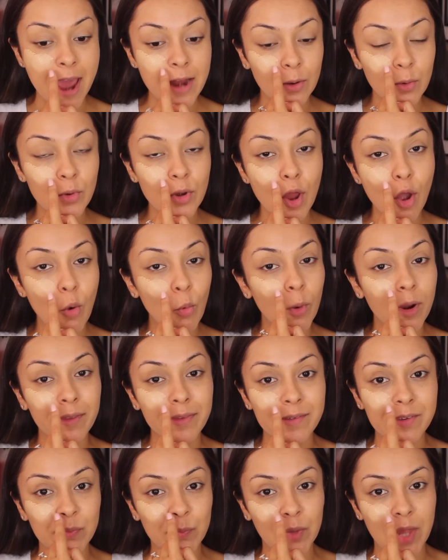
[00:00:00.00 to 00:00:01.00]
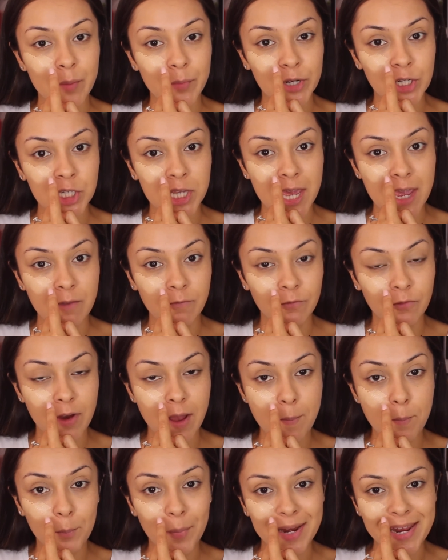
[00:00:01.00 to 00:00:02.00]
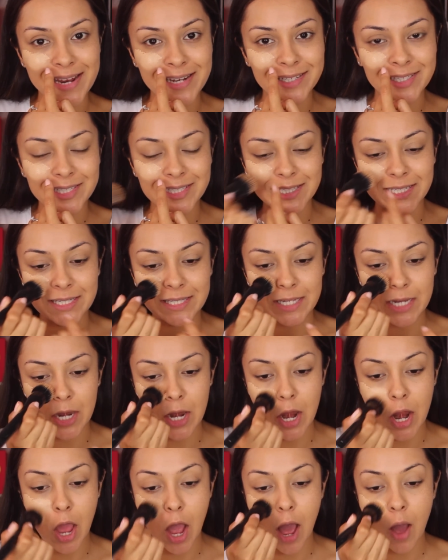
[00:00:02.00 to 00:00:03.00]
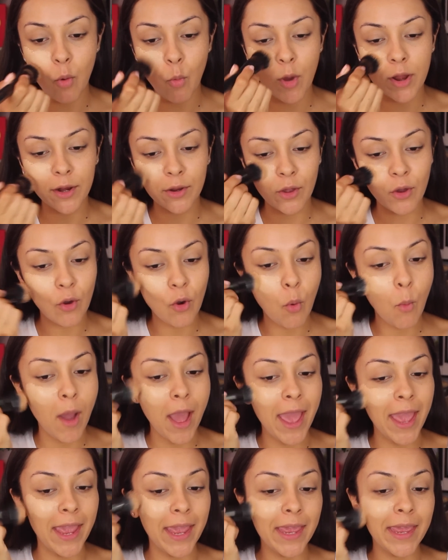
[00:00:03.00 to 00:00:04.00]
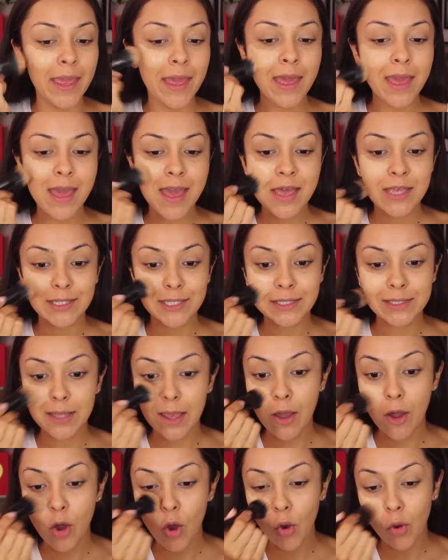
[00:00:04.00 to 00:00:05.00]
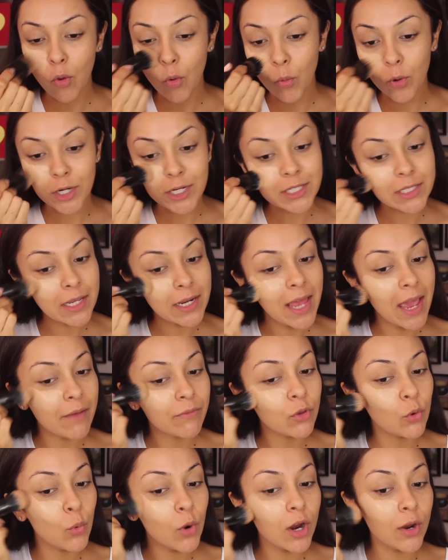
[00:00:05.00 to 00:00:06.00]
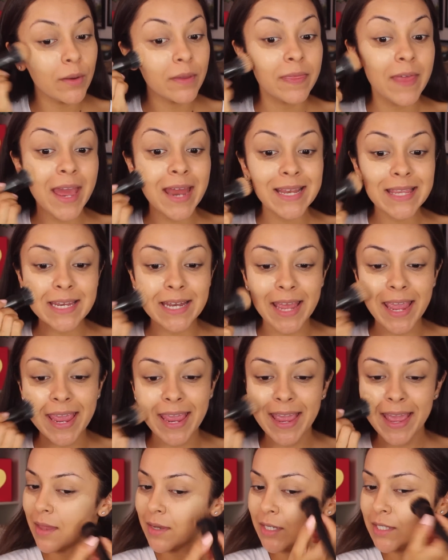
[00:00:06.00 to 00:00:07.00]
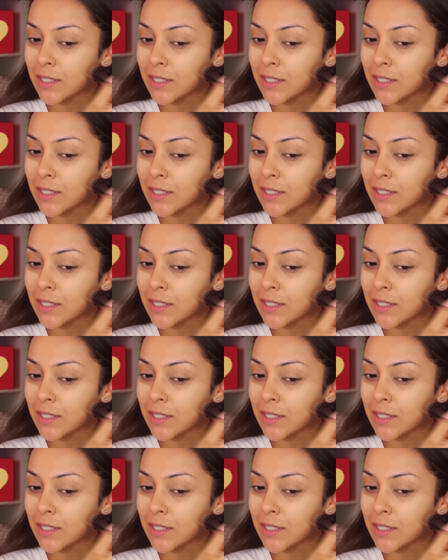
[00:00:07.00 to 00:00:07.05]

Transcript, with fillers: I don't know where this blemish came from but it just does not want to go away so we're just gonna have to work with that today.